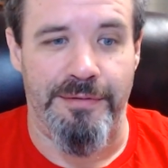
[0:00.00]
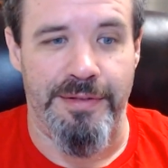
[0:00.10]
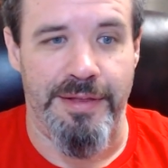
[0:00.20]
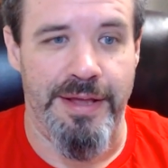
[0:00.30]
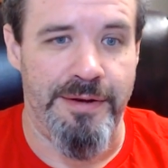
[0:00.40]

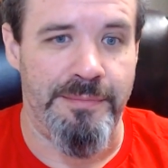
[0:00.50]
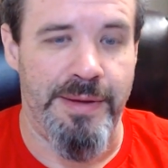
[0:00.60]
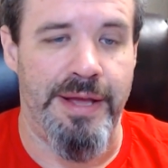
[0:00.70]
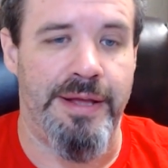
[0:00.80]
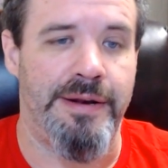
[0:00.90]
with him
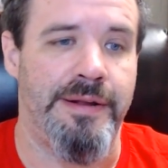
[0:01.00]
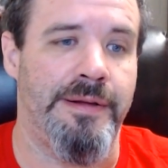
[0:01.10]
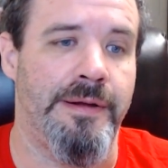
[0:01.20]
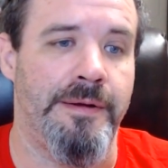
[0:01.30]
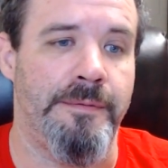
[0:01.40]
and
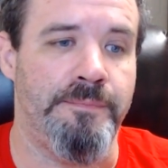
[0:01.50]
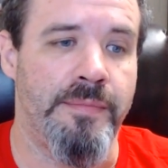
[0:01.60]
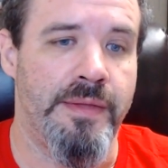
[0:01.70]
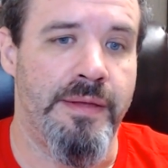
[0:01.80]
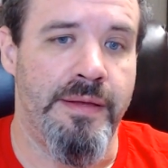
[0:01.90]

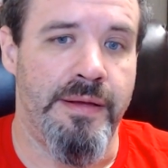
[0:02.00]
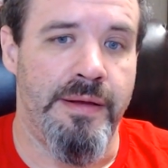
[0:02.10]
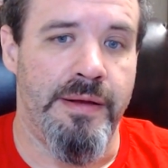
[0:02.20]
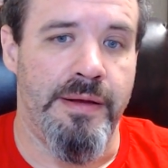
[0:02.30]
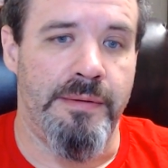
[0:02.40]

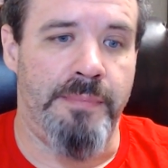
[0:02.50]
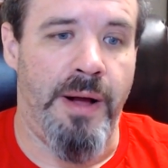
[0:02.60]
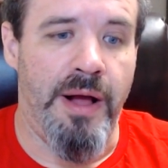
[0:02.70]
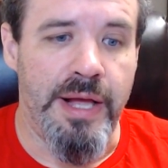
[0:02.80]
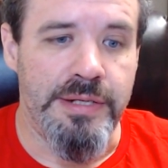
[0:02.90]

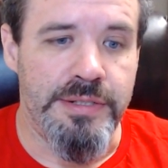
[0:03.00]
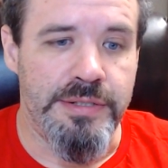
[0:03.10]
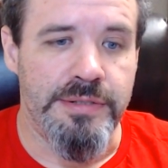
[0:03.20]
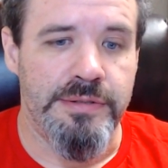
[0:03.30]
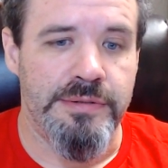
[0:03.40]
Potts,